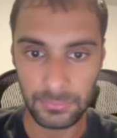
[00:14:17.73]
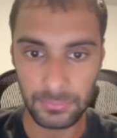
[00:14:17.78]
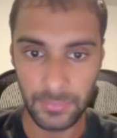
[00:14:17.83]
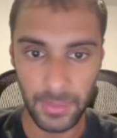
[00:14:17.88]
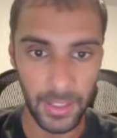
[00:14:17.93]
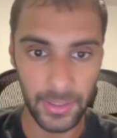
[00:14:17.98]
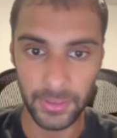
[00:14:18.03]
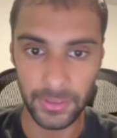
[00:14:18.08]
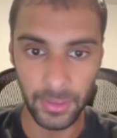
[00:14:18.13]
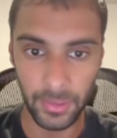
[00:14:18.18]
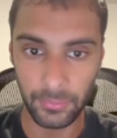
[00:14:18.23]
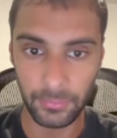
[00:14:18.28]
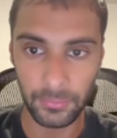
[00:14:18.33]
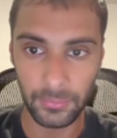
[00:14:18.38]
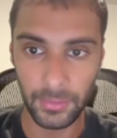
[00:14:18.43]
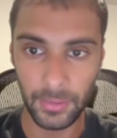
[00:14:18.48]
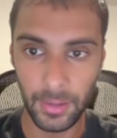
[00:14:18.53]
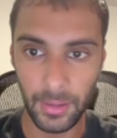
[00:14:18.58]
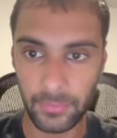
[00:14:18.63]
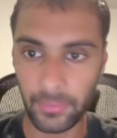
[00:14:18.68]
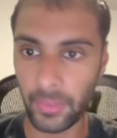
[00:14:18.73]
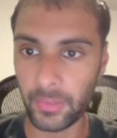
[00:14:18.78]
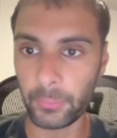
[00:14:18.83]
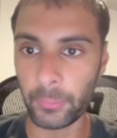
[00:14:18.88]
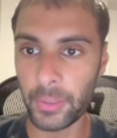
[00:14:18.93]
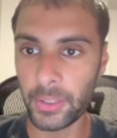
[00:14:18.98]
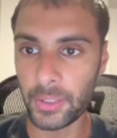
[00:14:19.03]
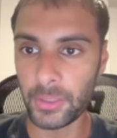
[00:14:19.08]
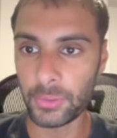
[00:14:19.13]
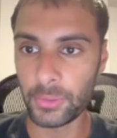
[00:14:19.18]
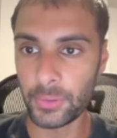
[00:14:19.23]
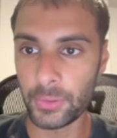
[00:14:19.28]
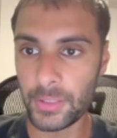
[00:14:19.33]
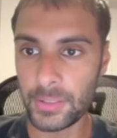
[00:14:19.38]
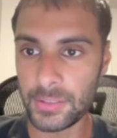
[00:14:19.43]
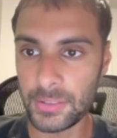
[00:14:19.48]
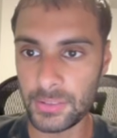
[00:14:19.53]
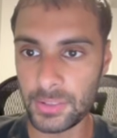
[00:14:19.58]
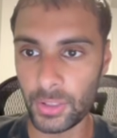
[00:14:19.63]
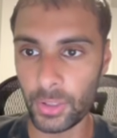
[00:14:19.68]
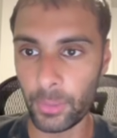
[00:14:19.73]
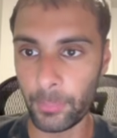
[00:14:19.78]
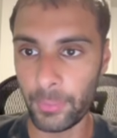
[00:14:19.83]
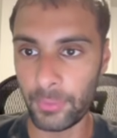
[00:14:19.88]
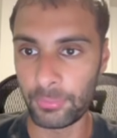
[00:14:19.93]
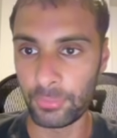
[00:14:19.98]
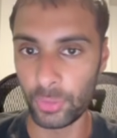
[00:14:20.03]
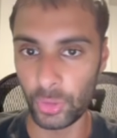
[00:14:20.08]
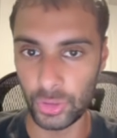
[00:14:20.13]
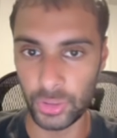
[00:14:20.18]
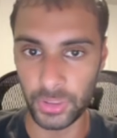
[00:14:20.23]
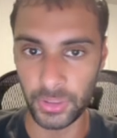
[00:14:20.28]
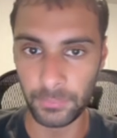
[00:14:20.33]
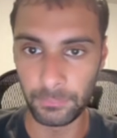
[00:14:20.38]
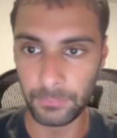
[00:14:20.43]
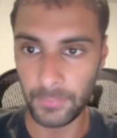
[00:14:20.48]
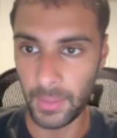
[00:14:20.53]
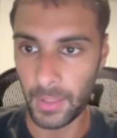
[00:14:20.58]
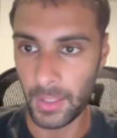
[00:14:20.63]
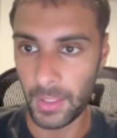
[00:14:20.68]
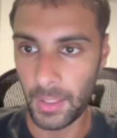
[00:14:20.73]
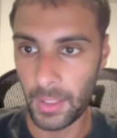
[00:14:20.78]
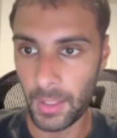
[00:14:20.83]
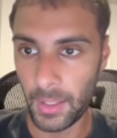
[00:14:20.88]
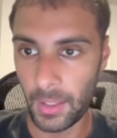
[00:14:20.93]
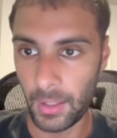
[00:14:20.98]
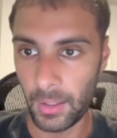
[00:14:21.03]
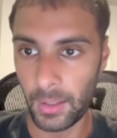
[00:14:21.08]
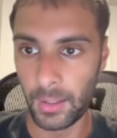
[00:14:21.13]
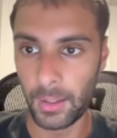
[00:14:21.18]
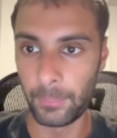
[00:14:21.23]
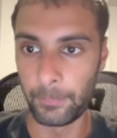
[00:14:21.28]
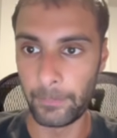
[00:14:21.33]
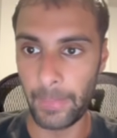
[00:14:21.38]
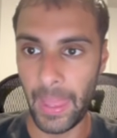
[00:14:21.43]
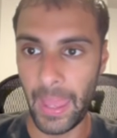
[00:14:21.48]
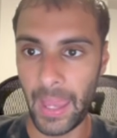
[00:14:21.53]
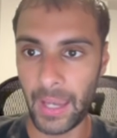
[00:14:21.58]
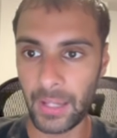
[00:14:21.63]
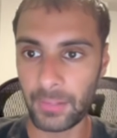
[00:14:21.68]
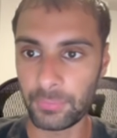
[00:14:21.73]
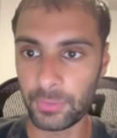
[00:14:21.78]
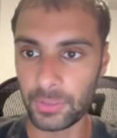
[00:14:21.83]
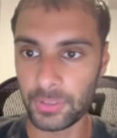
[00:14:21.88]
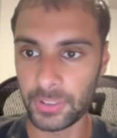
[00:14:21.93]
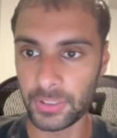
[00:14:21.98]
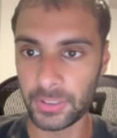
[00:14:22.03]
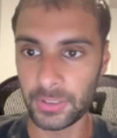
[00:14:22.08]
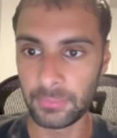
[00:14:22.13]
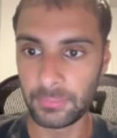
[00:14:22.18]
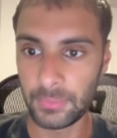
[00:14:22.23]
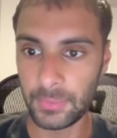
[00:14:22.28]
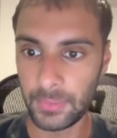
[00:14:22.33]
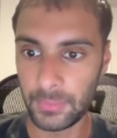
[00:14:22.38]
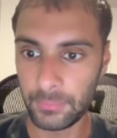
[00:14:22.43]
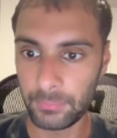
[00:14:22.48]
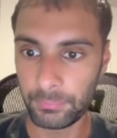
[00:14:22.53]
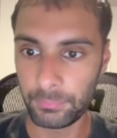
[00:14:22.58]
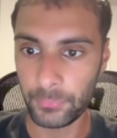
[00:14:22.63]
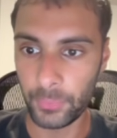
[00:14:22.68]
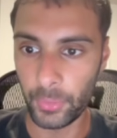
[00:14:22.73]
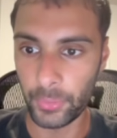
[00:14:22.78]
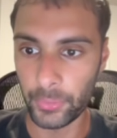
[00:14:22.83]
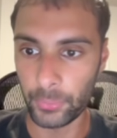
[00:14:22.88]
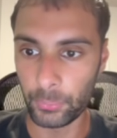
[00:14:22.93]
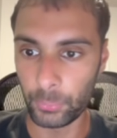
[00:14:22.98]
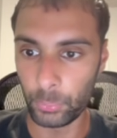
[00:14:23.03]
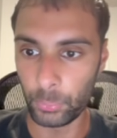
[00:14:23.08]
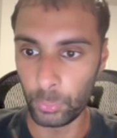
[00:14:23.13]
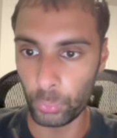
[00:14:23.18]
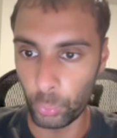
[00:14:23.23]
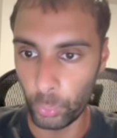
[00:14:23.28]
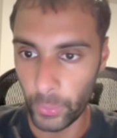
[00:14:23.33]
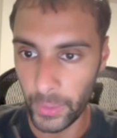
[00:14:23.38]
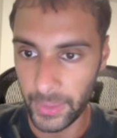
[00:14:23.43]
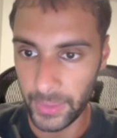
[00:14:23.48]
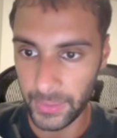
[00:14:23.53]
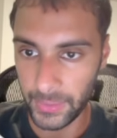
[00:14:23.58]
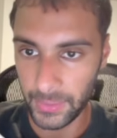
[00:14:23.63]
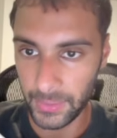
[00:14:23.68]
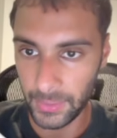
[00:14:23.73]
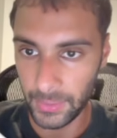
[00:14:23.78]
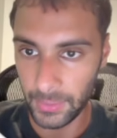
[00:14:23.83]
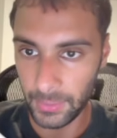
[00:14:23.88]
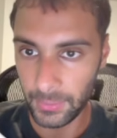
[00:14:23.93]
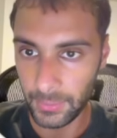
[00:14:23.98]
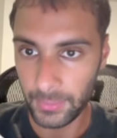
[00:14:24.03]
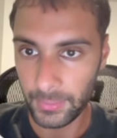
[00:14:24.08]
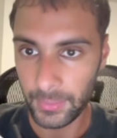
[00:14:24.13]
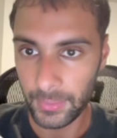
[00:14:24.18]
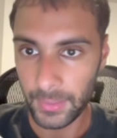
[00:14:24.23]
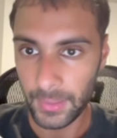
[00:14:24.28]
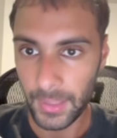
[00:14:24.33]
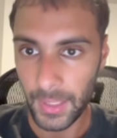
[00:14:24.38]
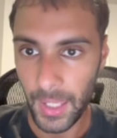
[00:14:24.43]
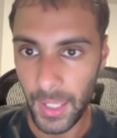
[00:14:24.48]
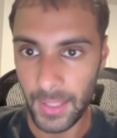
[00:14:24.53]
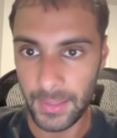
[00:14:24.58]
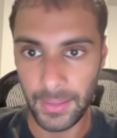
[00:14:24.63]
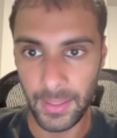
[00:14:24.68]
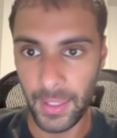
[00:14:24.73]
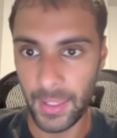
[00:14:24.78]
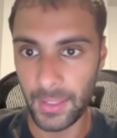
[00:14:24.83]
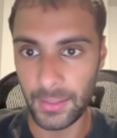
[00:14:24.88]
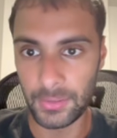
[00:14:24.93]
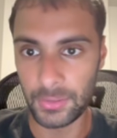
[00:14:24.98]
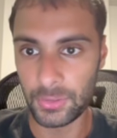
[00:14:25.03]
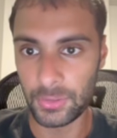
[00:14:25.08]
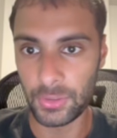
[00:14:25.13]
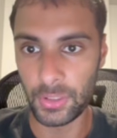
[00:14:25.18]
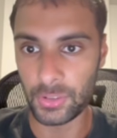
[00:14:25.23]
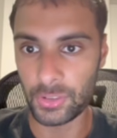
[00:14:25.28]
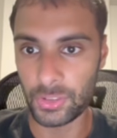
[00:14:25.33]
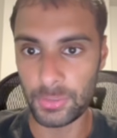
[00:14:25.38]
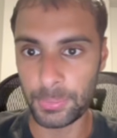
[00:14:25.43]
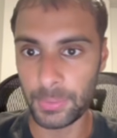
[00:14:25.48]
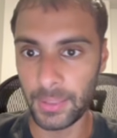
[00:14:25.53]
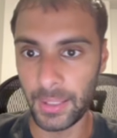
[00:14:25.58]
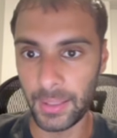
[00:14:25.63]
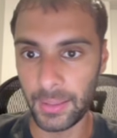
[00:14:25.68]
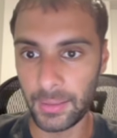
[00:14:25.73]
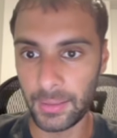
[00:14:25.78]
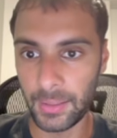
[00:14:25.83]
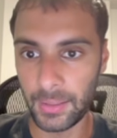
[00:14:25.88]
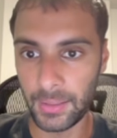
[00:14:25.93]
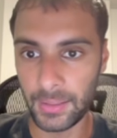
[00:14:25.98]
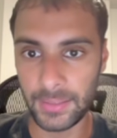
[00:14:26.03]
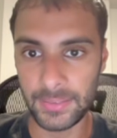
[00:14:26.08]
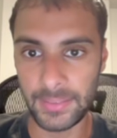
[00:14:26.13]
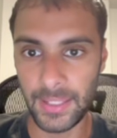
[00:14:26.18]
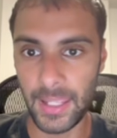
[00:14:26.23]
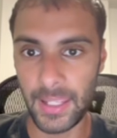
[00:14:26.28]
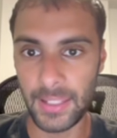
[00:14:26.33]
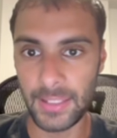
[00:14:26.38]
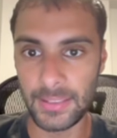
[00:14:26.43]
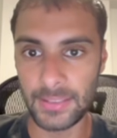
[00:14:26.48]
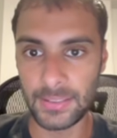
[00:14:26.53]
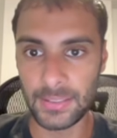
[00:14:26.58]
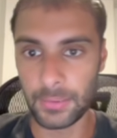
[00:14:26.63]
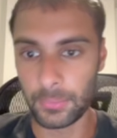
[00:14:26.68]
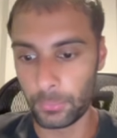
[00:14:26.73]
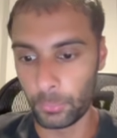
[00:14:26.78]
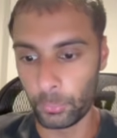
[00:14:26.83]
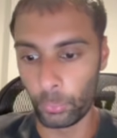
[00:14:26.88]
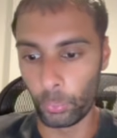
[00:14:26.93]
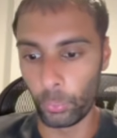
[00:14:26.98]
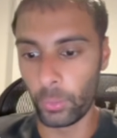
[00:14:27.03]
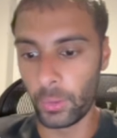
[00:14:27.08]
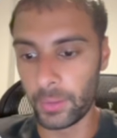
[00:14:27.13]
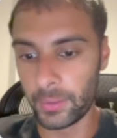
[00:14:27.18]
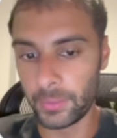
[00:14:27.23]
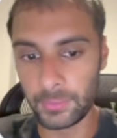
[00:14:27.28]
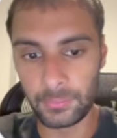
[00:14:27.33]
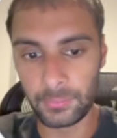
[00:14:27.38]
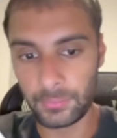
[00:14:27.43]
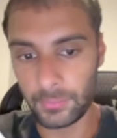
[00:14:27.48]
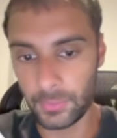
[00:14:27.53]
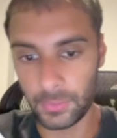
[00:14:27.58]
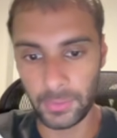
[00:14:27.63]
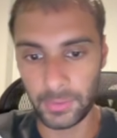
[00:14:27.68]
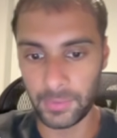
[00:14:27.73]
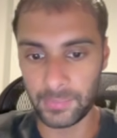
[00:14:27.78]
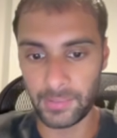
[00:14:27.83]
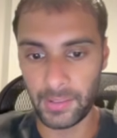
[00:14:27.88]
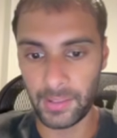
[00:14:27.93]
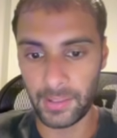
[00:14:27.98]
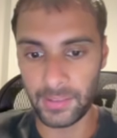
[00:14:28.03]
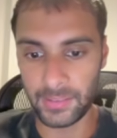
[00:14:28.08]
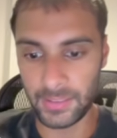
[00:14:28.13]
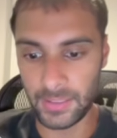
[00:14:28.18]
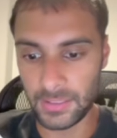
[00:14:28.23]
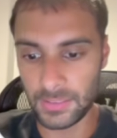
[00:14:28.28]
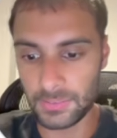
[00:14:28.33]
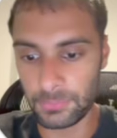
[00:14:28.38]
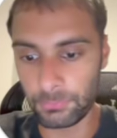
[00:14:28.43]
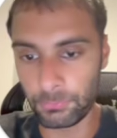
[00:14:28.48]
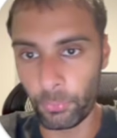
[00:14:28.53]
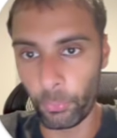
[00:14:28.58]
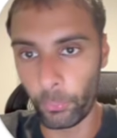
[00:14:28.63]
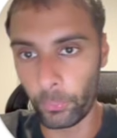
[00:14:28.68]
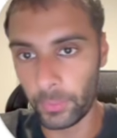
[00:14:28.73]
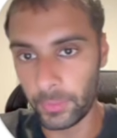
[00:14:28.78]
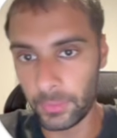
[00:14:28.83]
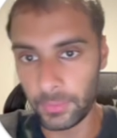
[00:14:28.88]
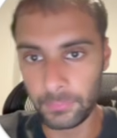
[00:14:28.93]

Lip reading: And they're done. Another way you can do this is you can go by filter, add filter, go to rating, and then you can just be like contains 1, or let's say it contains 4,